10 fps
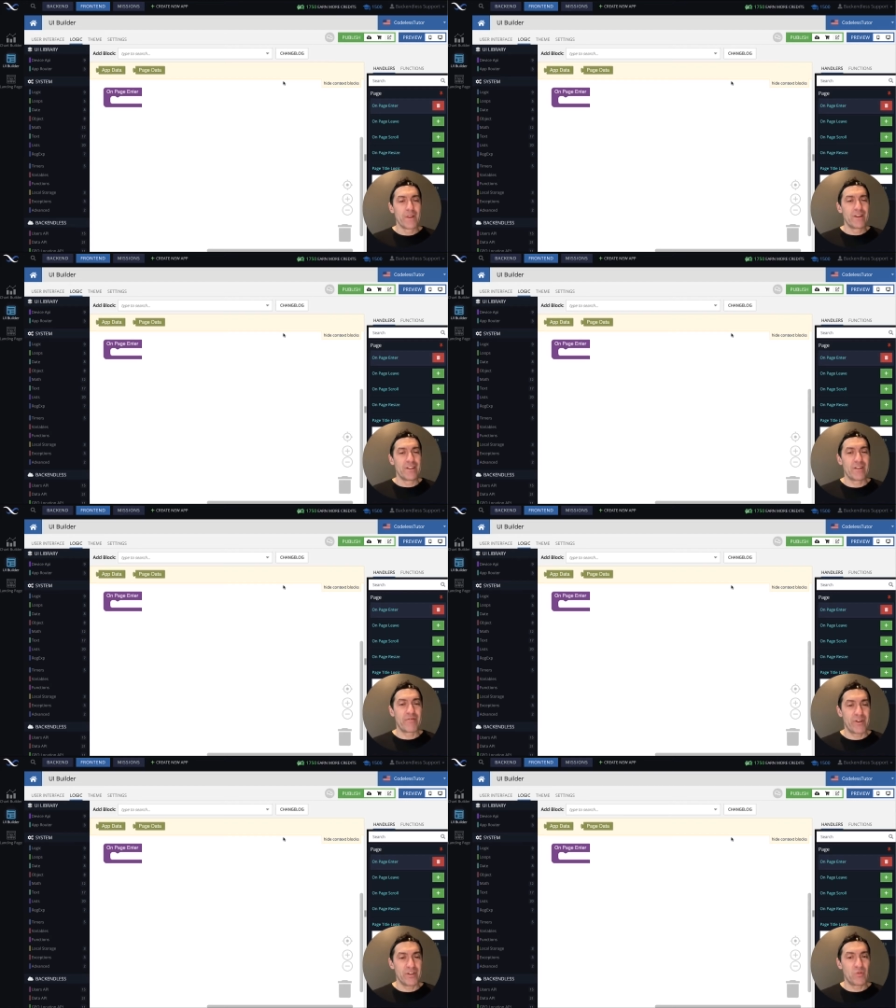
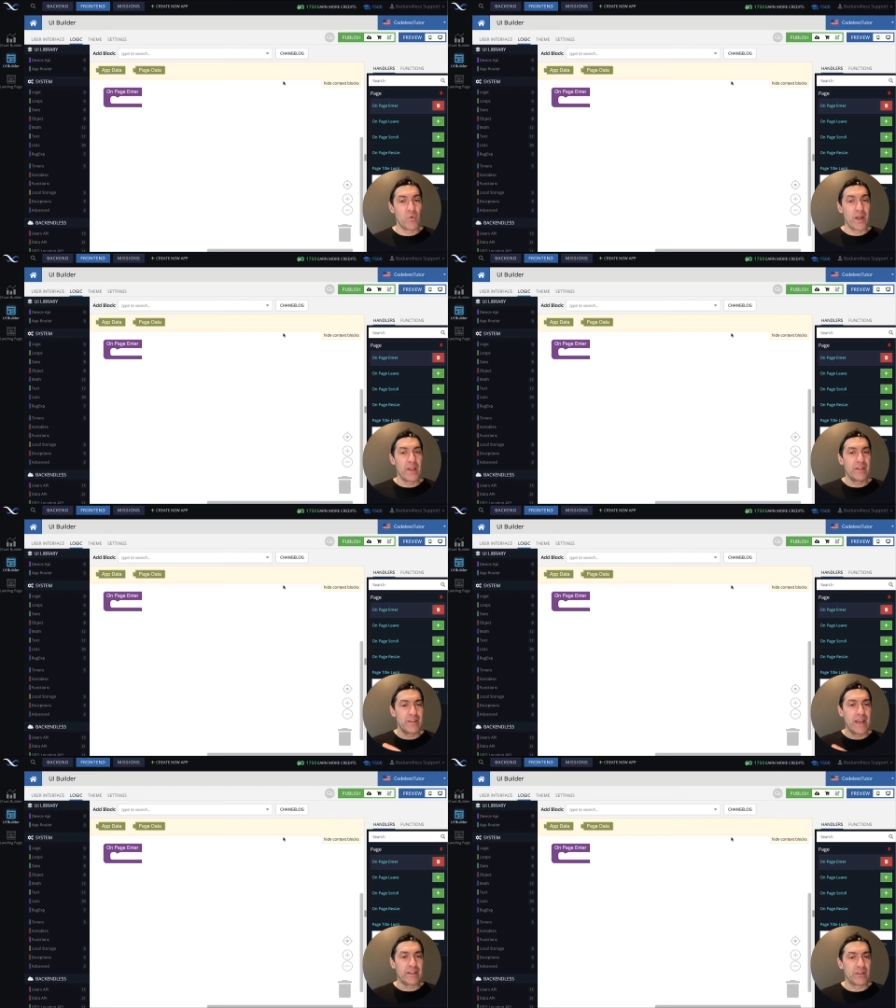different way
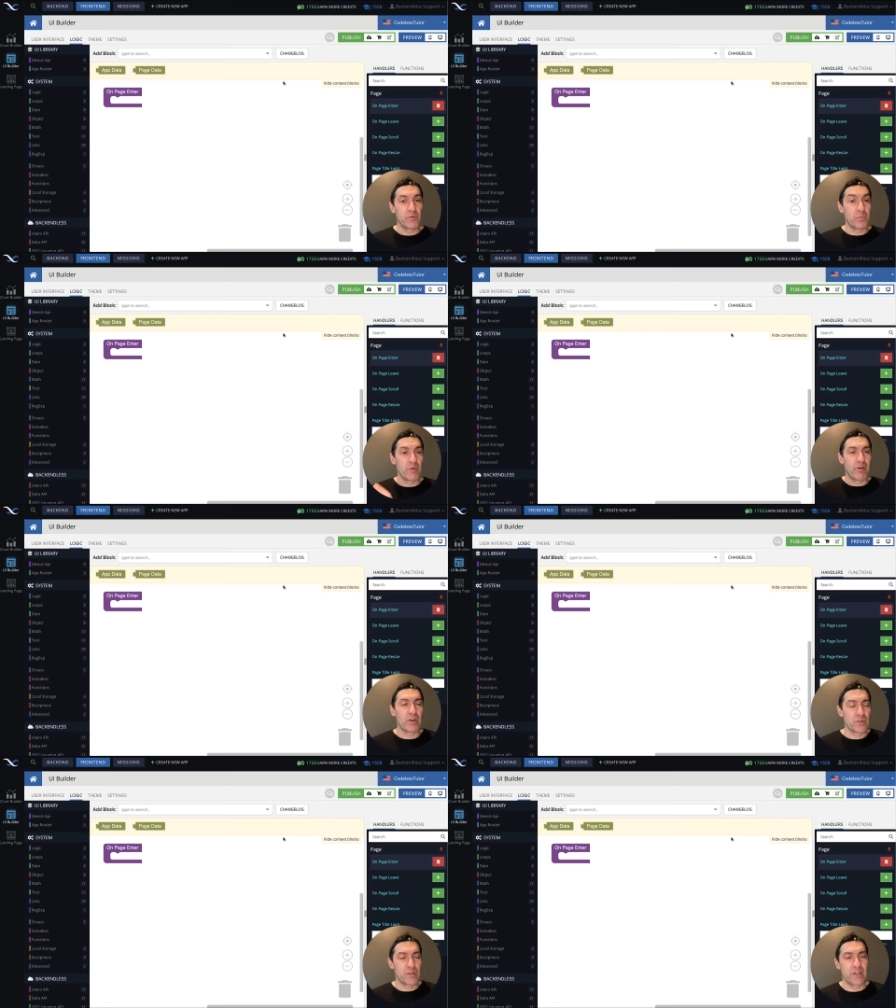that it would be
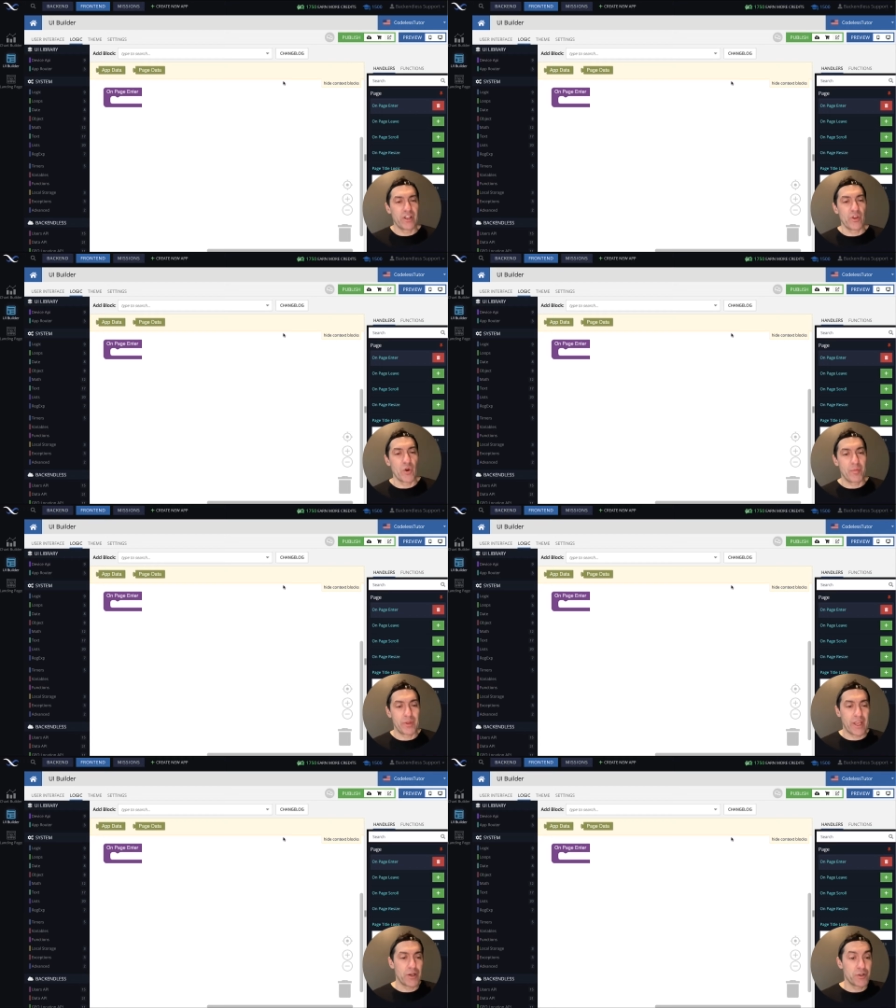registered in your
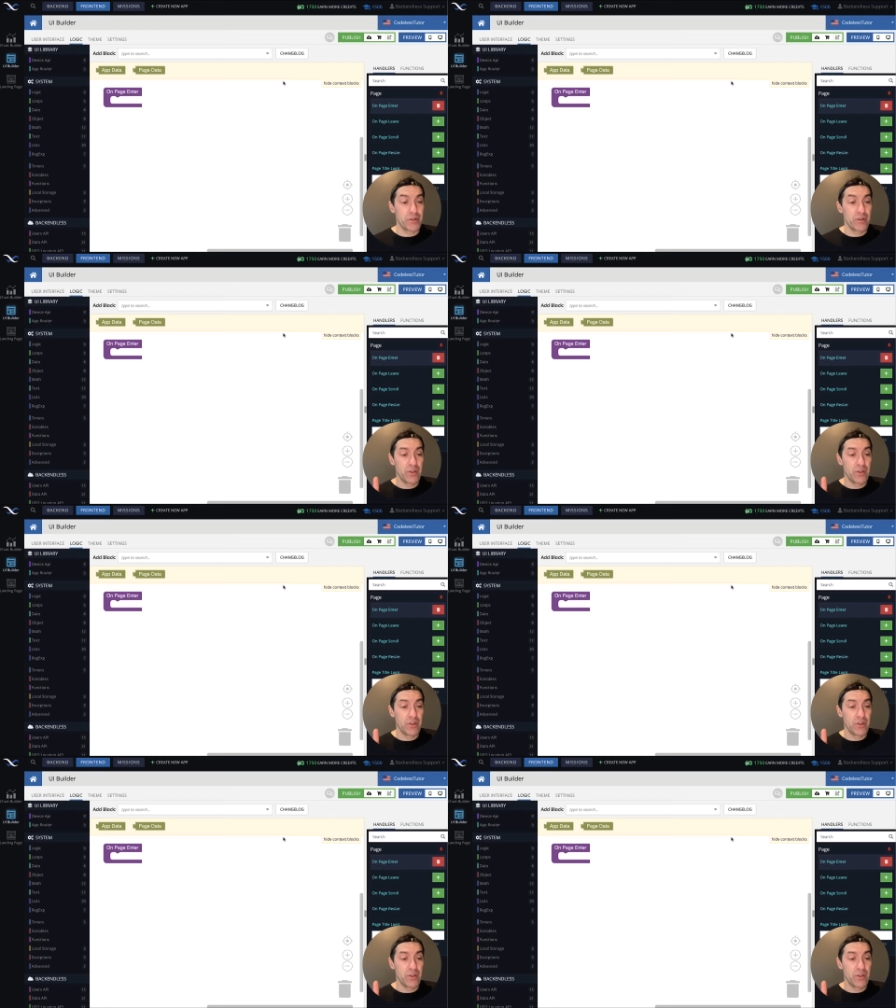application.